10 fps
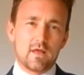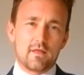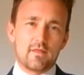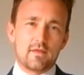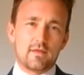
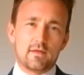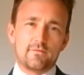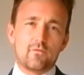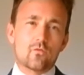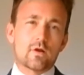The
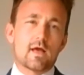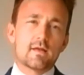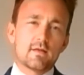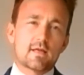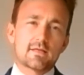four in
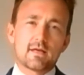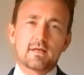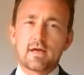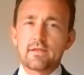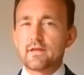hand necktie
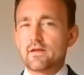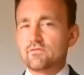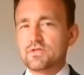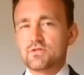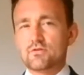knot that I've
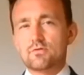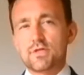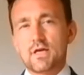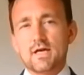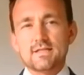just showed you
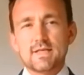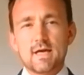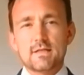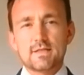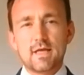how to tie
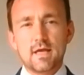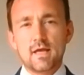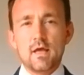today